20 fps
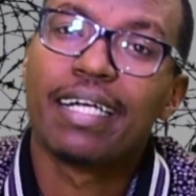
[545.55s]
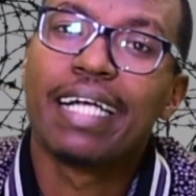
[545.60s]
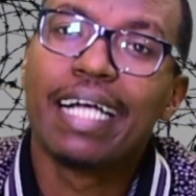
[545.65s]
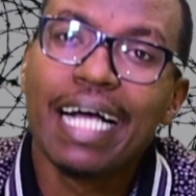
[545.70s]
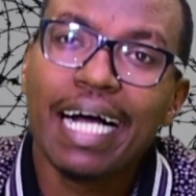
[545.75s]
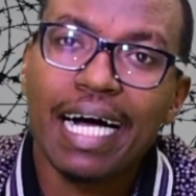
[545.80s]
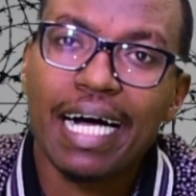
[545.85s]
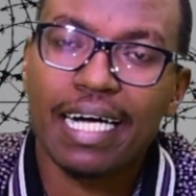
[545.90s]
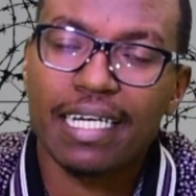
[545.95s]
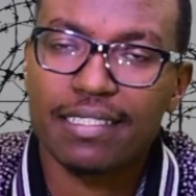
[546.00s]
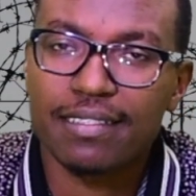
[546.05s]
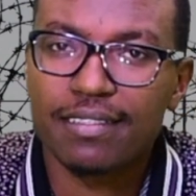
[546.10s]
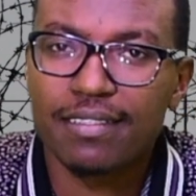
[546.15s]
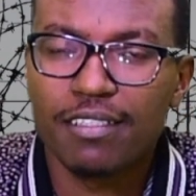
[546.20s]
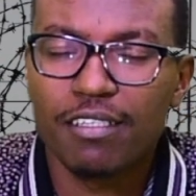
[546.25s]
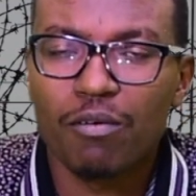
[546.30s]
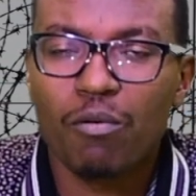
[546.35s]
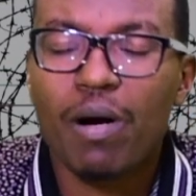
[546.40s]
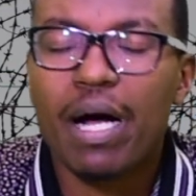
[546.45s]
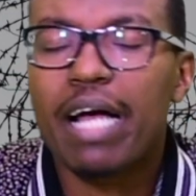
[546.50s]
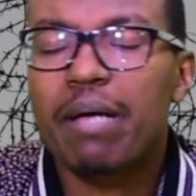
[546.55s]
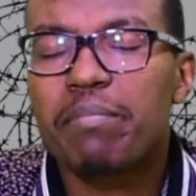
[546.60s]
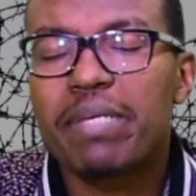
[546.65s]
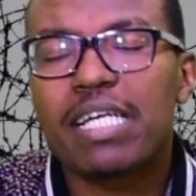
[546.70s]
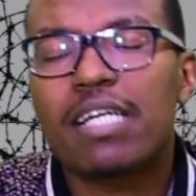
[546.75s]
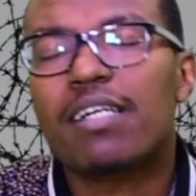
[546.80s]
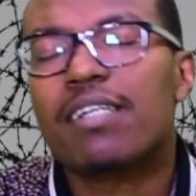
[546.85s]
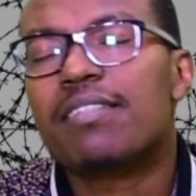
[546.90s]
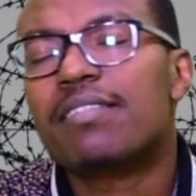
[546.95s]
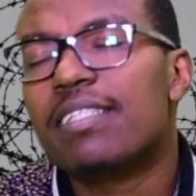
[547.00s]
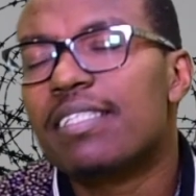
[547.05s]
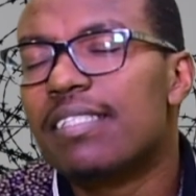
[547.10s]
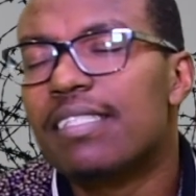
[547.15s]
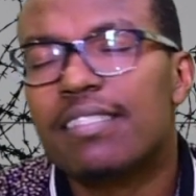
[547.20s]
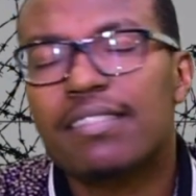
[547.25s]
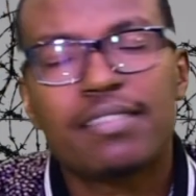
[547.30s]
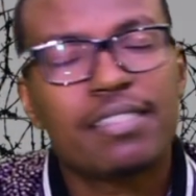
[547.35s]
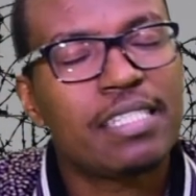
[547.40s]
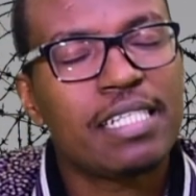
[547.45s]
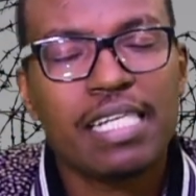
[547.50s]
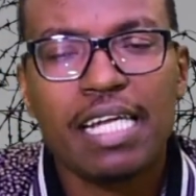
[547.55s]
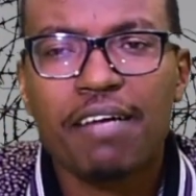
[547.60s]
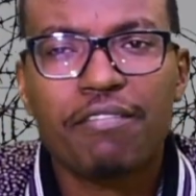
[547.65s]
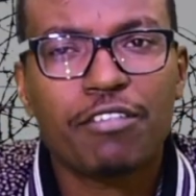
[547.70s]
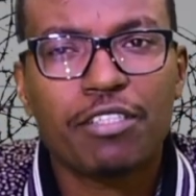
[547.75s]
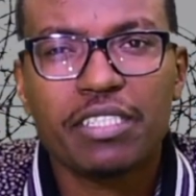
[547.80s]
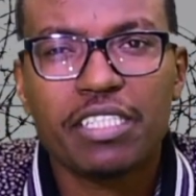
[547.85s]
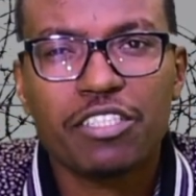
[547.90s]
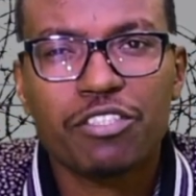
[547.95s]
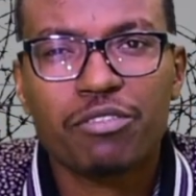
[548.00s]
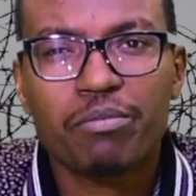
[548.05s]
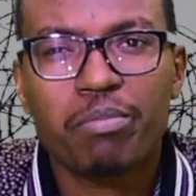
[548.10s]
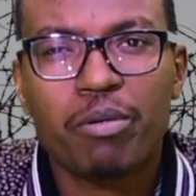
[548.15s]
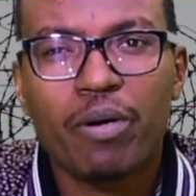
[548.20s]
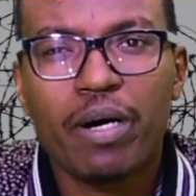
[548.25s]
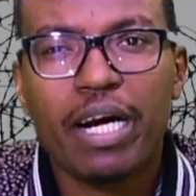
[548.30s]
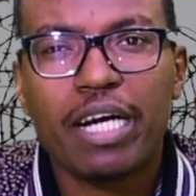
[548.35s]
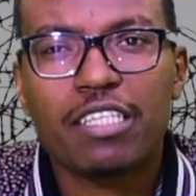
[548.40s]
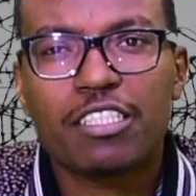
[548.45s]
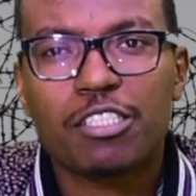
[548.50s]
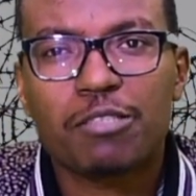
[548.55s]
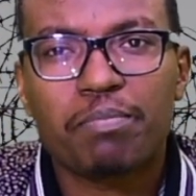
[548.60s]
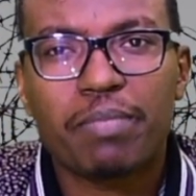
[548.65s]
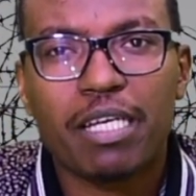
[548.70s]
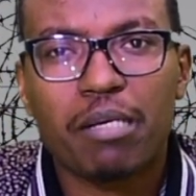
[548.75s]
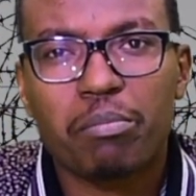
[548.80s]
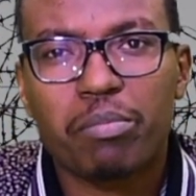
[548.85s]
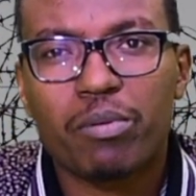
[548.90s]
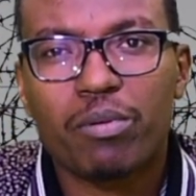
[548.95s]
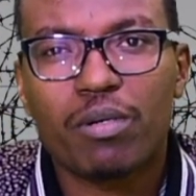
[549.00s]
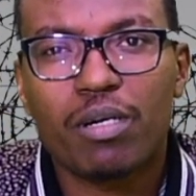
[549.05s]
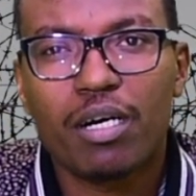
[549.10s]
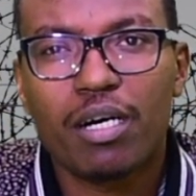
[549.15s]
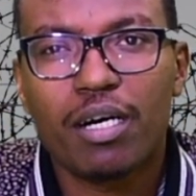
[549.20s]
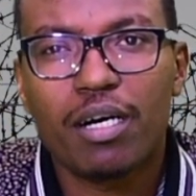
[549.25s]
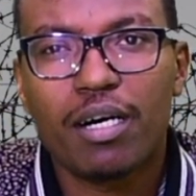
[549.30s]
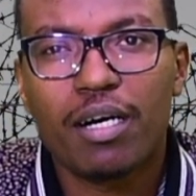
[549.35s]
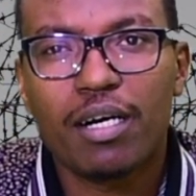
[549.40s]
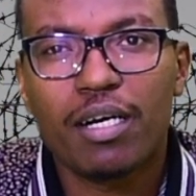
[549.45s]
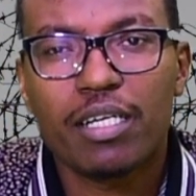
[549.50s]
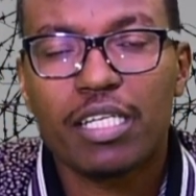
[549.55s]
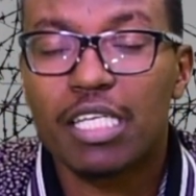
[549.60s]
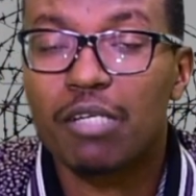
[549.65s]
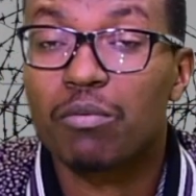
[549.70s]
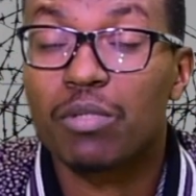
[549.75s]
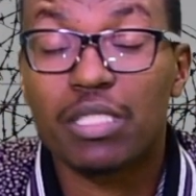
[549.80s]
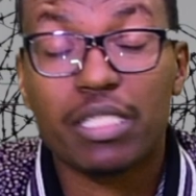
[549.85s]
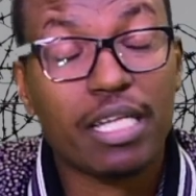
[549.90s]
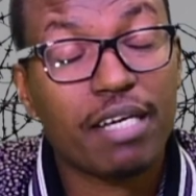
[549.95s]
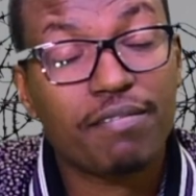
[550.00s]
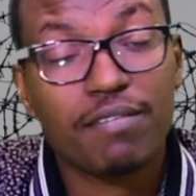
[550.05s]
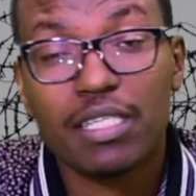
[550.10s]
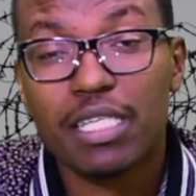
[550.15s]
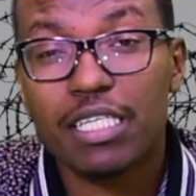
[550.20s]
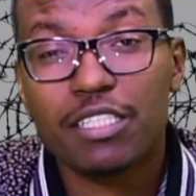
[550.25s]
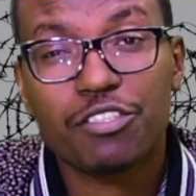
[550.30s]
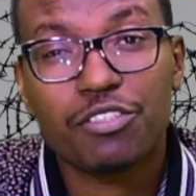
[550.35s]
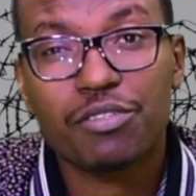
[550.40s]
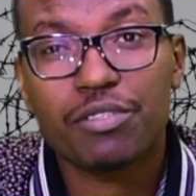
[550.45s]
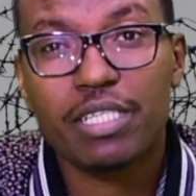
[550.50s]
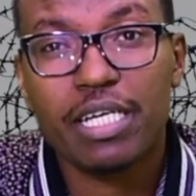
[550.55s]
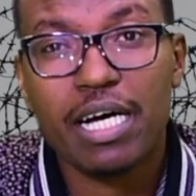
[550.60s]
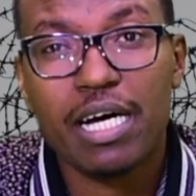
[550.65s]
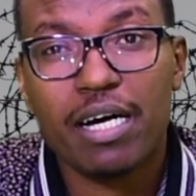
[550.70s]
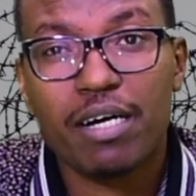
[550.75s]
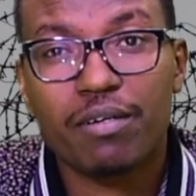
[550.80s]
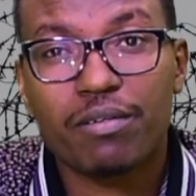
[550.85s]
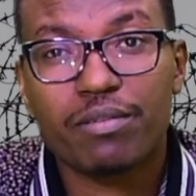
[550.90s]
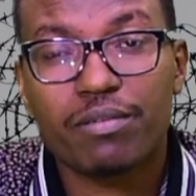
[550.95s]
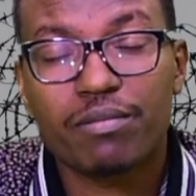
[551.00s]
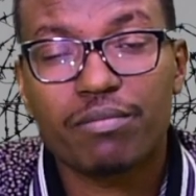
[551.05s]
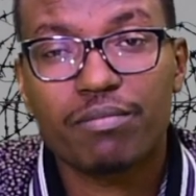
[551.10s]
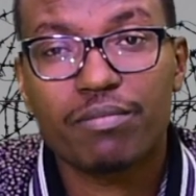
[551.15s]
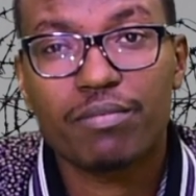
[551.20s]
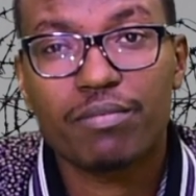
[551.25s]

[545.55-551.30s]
God. Why? Because he never disappoints people. He will never let you down.